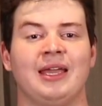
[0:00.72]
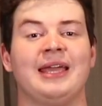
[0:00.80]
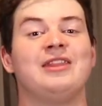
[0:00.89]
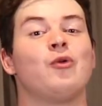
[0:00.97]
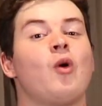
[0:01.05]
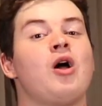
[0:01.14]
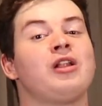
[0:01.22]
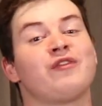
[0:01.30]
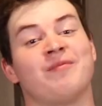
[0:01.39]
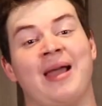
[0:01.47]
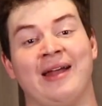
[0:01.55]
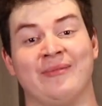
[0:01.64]
In the world
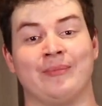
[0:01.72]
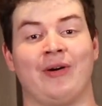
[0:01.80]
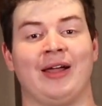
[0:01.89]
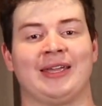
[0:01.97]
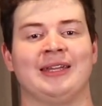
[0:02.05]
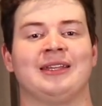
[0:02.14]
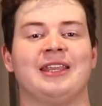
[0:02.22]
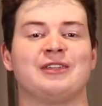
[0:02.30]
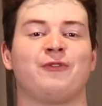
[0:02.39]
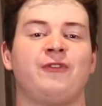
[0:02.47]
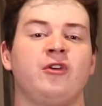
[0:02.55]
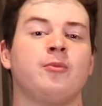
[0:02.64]
of mountain biking,
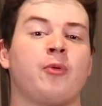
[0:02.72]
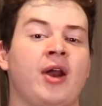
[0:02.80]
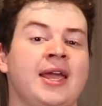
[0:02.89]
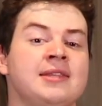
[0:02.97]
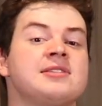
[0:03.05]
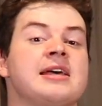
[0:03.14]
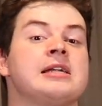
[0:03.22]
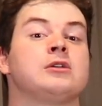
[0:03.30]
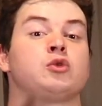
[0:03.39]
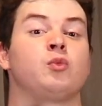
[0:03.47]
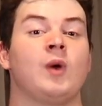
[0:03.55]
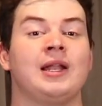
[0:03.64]
there's few brands that are
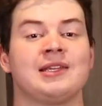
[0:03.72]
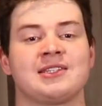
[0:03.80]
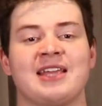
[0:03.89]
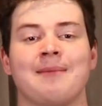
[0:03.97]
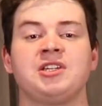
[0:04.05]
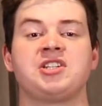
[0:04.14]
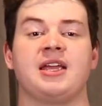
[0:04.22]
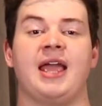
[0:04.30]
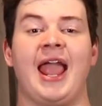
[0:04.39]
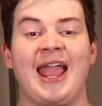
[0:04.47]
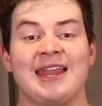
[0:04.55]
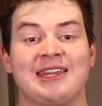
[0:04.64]
as well established
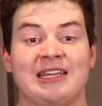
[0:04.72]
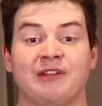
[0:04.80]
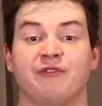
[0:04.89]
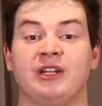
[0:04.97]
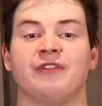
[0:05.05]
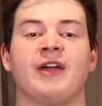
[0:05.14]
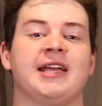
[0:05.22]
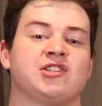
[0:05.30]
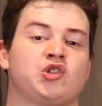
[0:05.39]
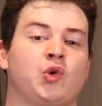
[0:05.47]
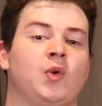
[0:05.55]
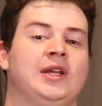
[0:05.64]
and innovative as
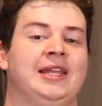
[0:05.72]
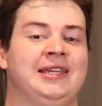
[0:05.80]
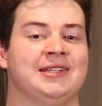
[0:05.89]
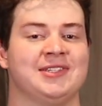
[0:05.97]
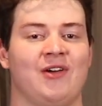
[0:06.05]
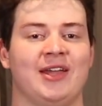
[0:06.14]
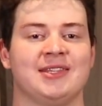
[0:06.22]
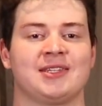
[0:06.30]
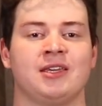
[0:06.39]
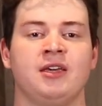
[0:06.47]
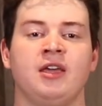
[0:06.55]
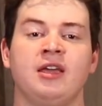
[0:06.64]
Troy Lee Designs.
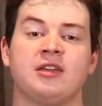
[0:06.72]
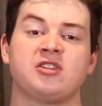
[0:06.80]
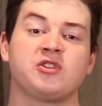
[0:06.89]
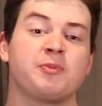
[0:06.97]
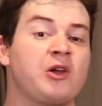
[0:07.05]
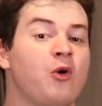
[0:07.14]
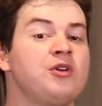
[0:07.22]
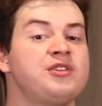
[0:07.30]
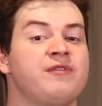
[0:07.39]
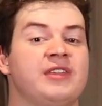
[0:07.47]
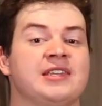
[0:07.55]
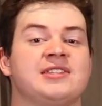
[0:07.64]
So it's because
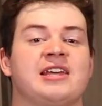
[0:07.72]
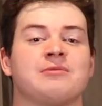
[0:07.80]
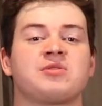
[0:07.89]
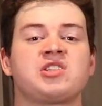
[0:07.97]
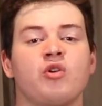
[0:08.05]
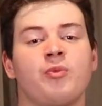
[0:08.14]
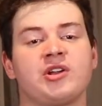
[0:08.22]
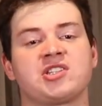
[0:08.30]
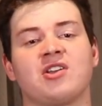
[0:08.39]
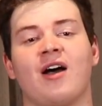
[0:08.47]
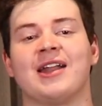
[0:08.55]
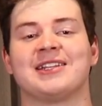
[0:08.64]
of this that I'm super
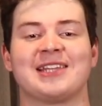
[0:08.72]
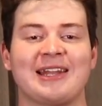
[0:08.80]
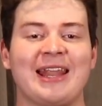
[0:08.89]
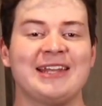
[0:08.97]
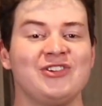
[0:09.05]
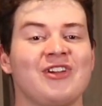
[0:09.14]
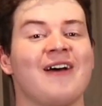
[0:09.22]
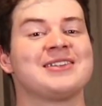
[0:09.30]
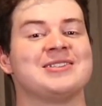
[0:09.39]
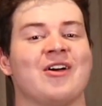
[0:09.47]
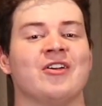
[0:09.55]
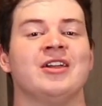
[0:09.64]
excited to let you
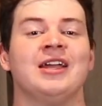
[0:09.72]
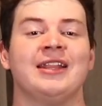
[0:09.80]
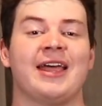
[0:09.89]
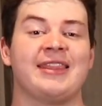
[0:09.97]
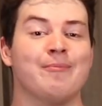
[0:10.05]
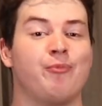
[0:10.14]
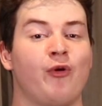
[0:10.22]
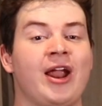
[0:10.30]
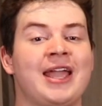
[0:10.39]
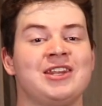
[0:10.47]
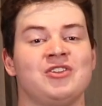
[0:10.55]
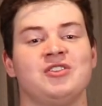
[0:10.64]
guys know that their
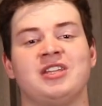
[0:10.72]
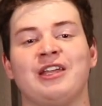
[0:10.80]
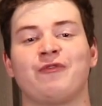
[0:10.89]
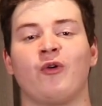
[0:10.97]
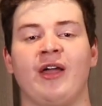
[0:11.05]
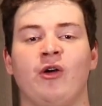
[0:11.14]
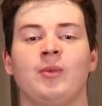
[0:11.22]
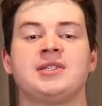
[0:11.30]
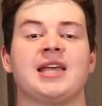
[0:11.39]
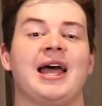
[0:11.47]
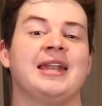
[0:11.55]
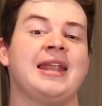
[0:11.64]
brand new D4
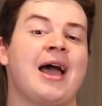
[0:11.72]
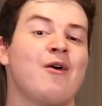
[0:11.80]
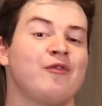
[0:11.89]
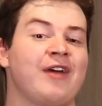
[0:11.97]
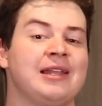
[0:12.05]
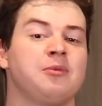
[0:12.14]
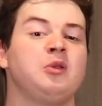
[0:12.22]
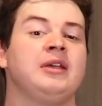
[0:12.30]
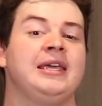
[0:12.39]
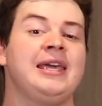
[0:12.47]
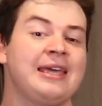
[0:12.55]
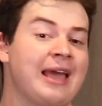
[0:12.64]
helmets are now available
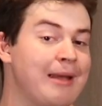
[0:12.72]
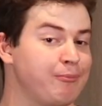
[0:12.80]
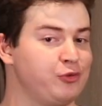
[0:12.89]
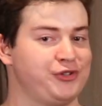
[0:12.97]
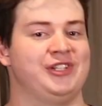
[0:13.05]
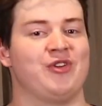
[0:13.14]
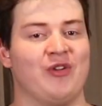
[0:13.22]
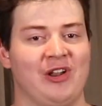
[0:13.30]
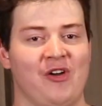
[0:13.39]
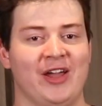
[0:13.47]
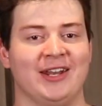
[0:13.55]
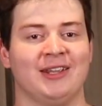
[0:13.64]
here at Pushys online.